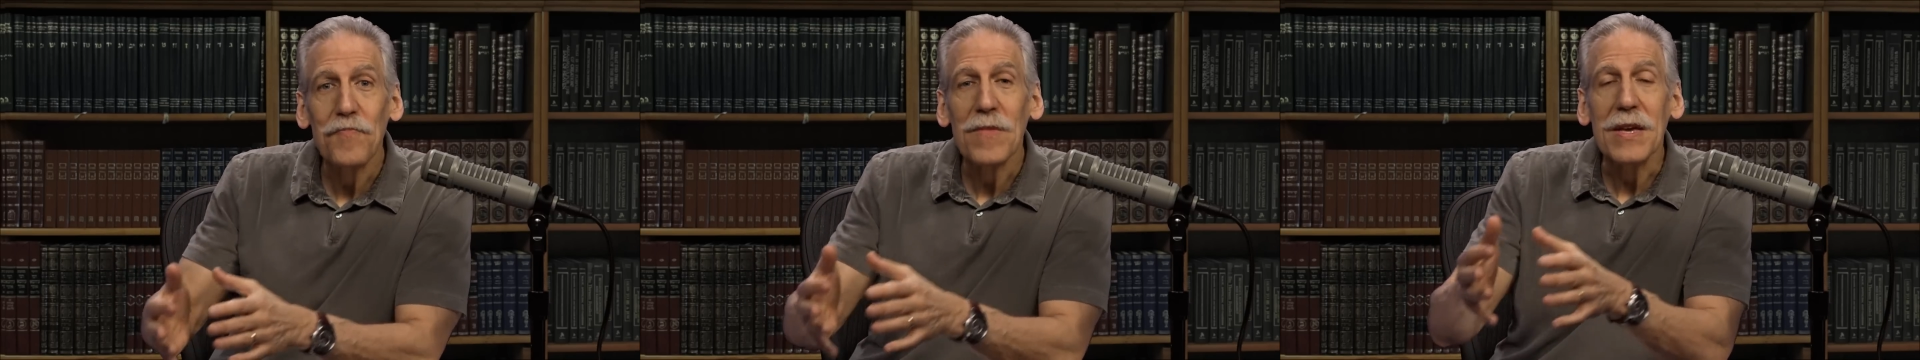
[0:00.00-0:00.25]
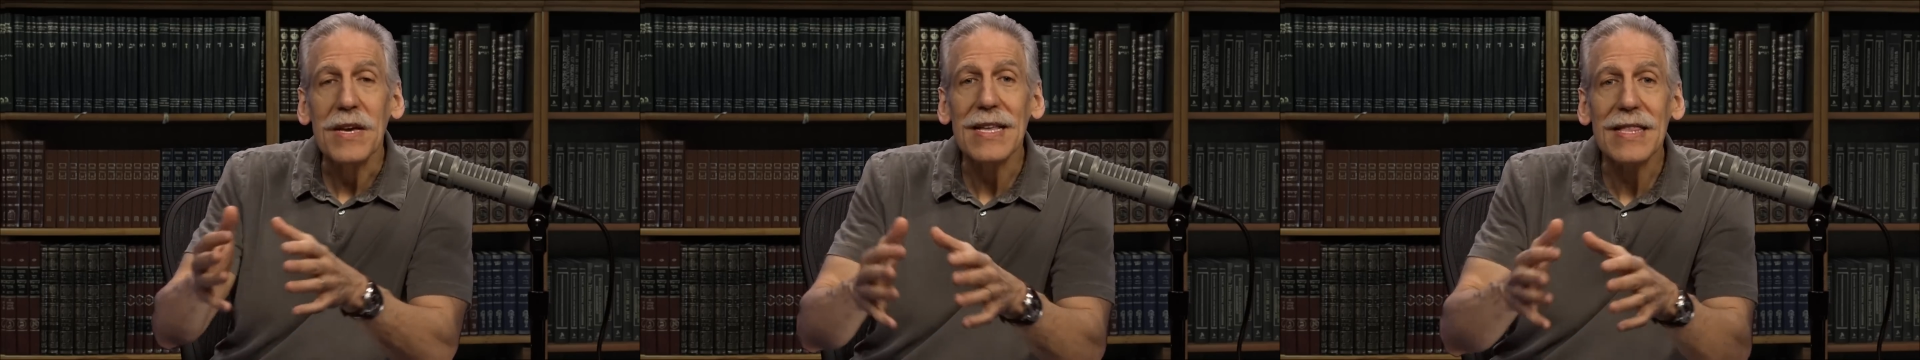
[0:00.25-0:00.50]

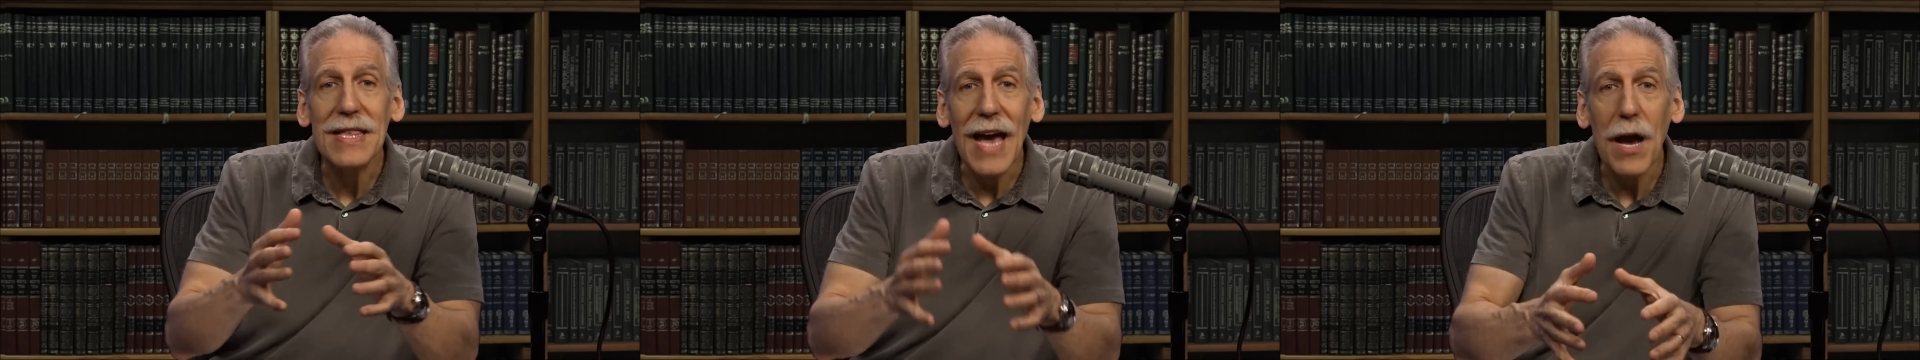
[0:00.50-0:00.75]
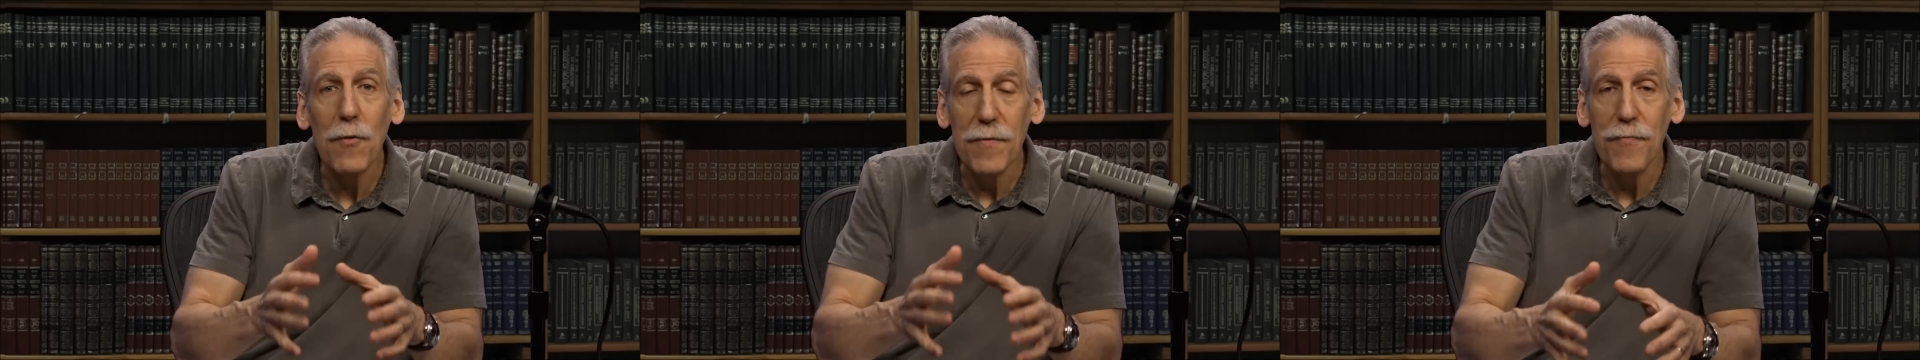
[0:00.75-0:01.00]
yet they
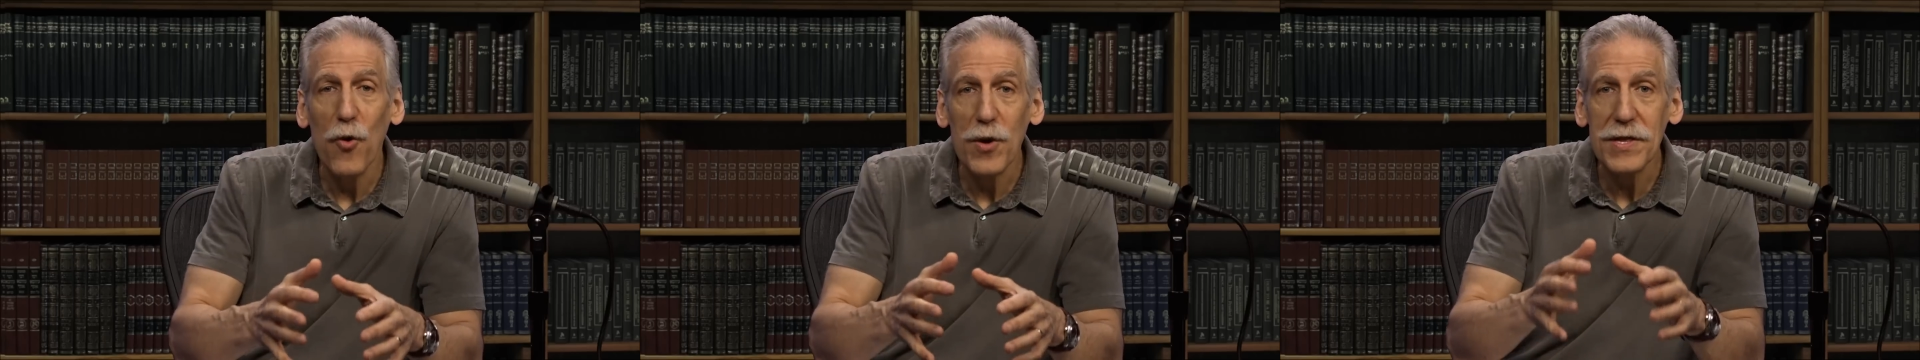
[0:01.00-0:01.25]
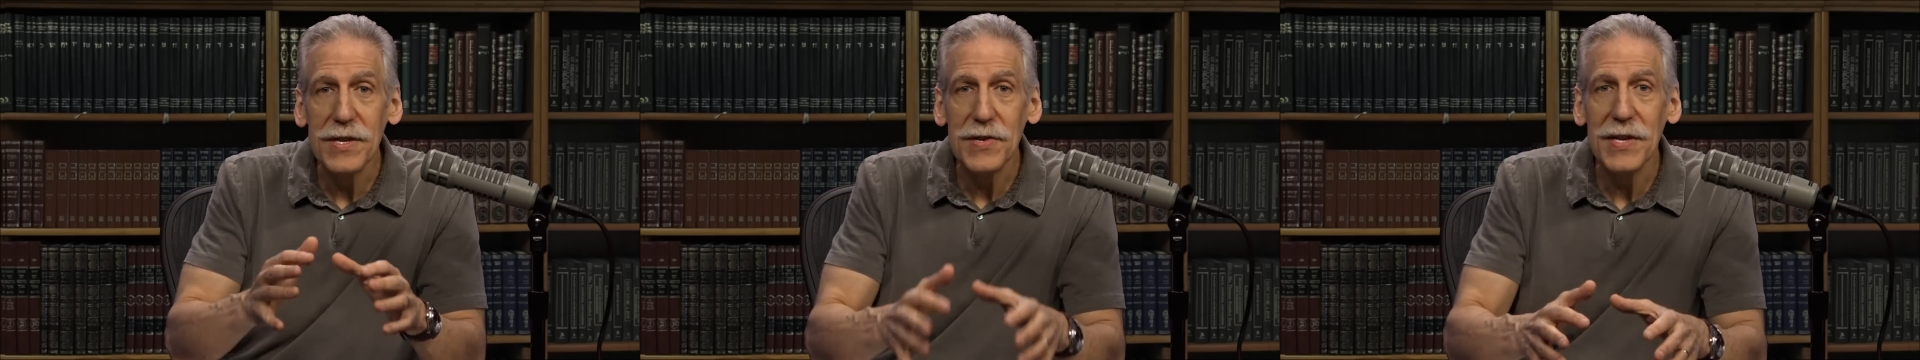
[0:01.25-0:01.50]
report
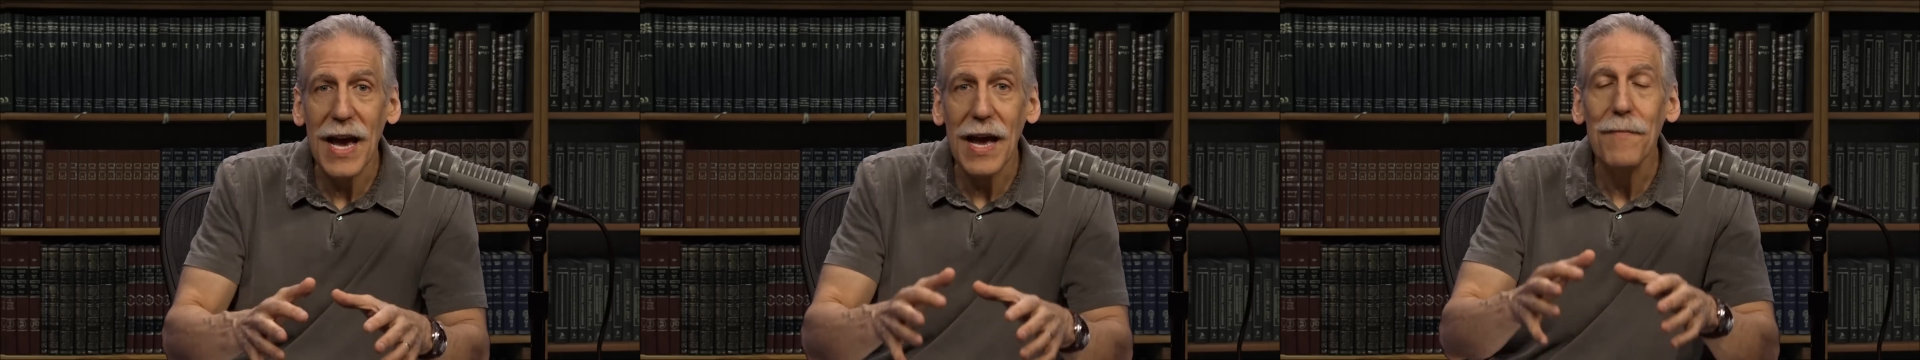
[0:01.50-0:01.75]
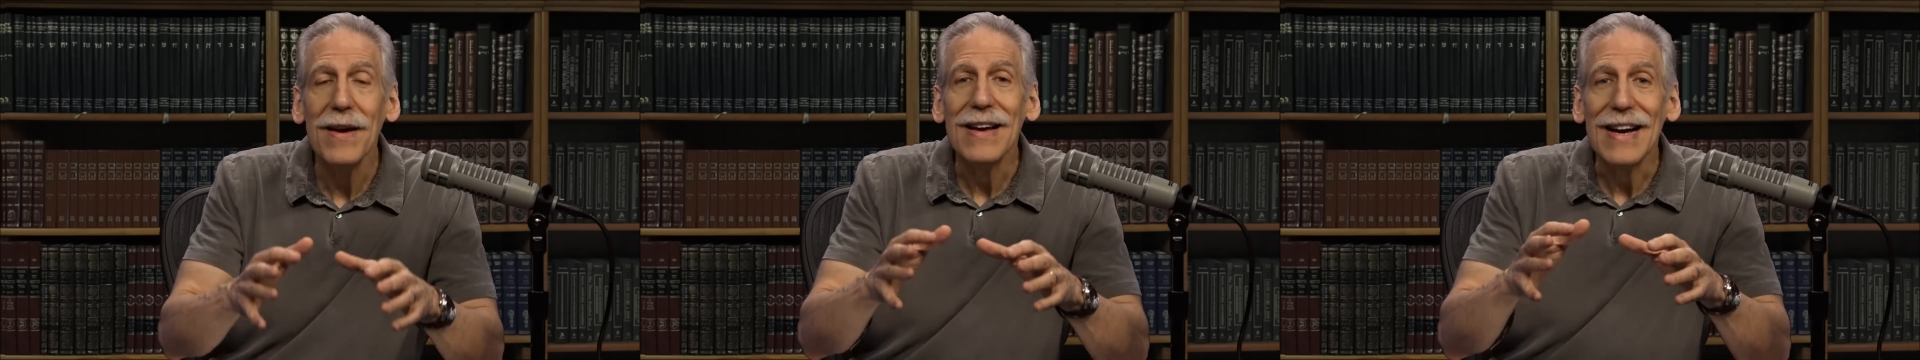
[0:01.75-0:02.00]
the
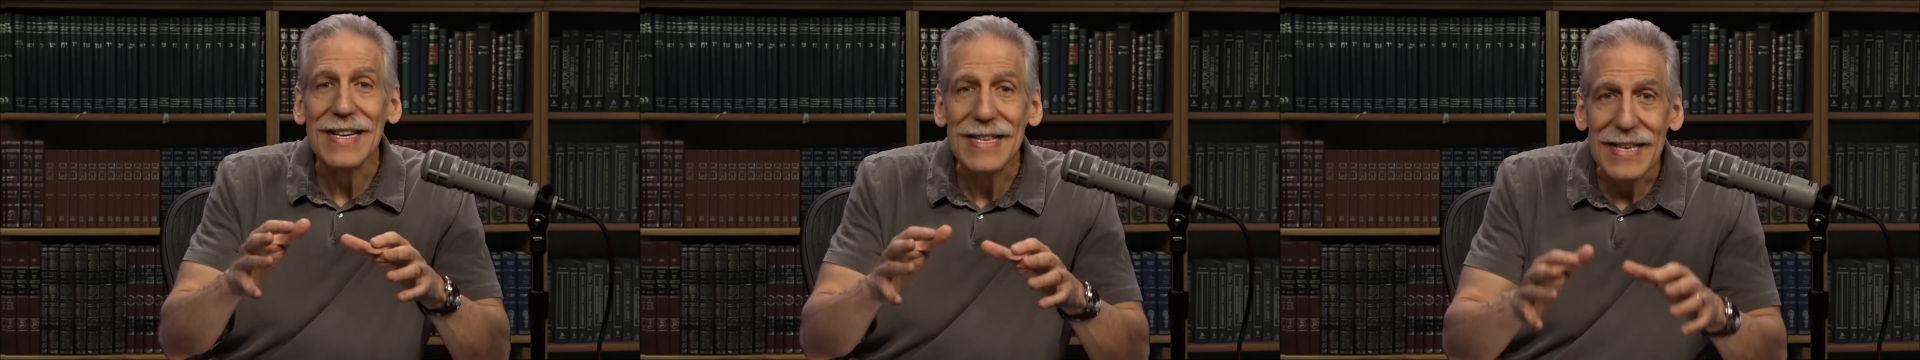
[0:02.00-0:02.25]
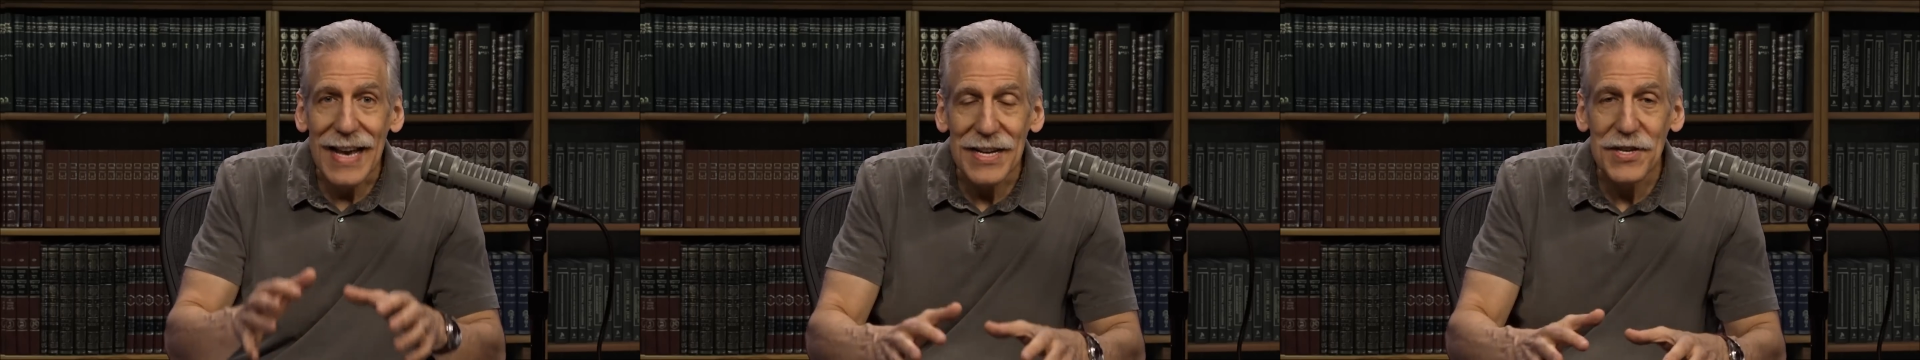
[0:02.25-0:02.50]
same
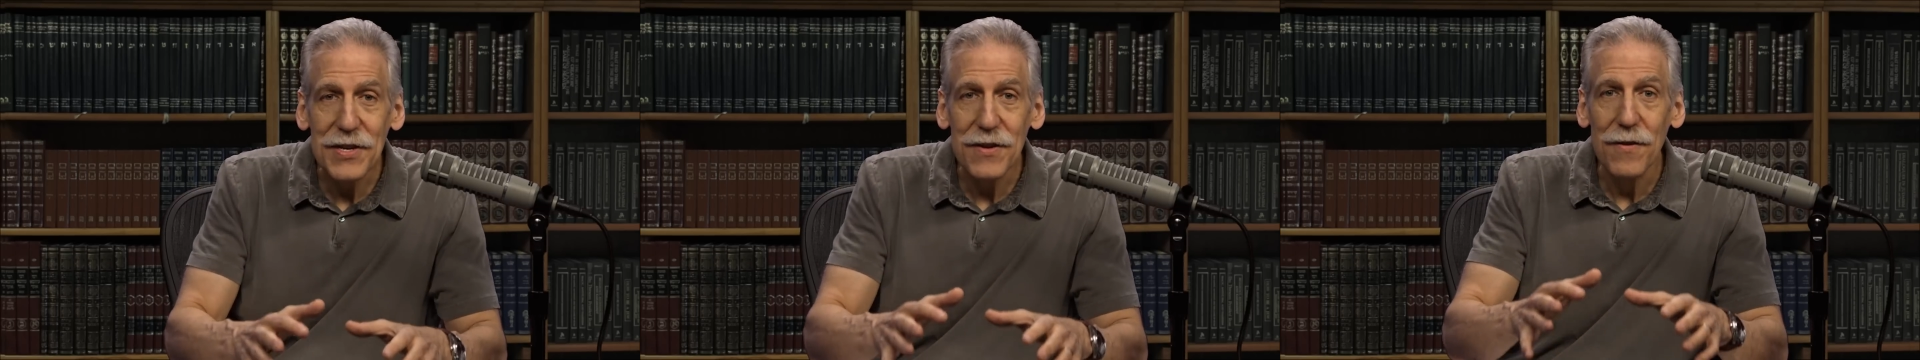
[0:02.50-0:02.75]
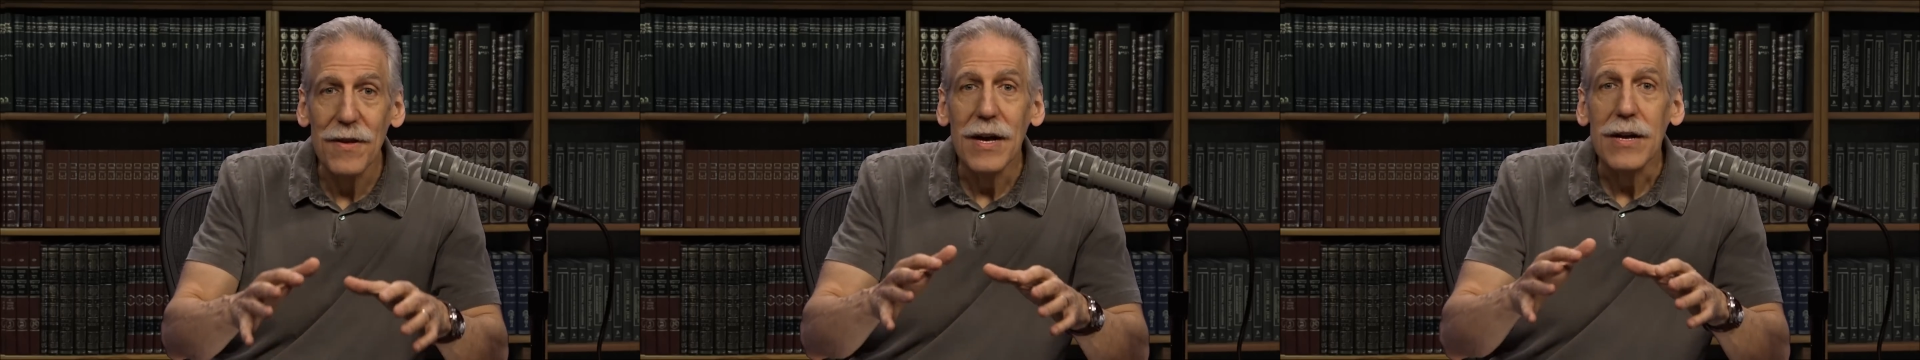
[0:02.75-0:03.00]

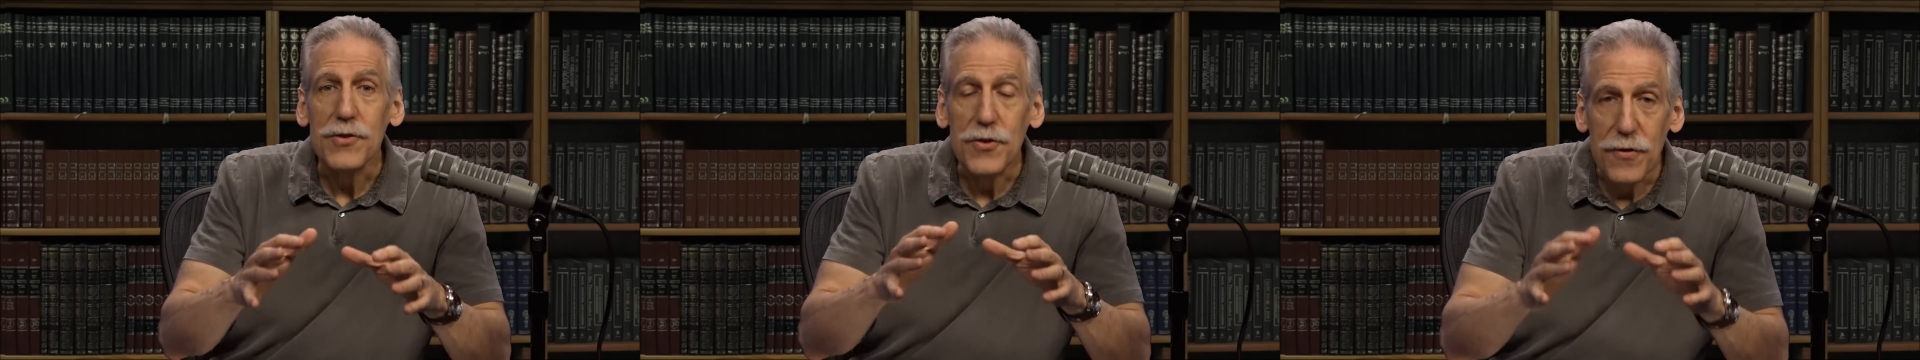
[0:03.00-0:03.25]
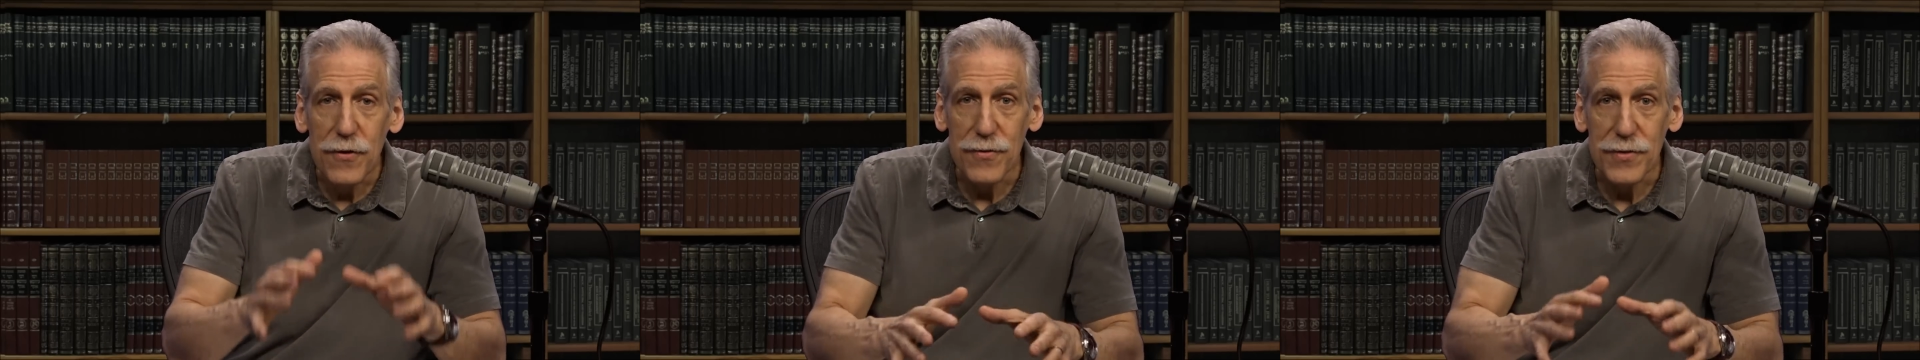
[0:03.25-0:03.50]
essential
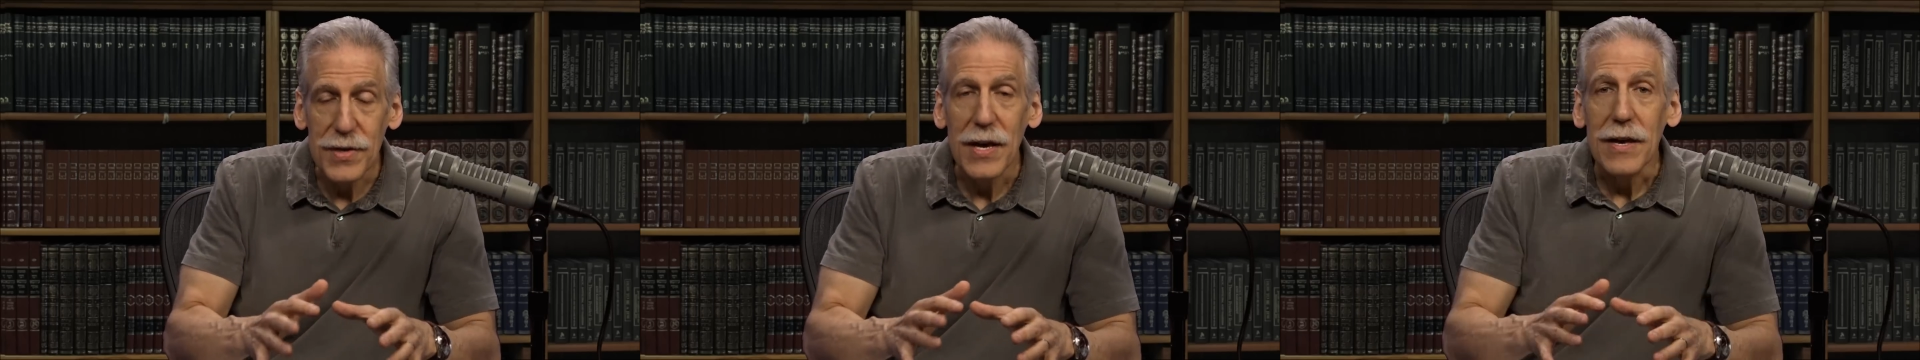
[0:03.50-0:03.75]
truths,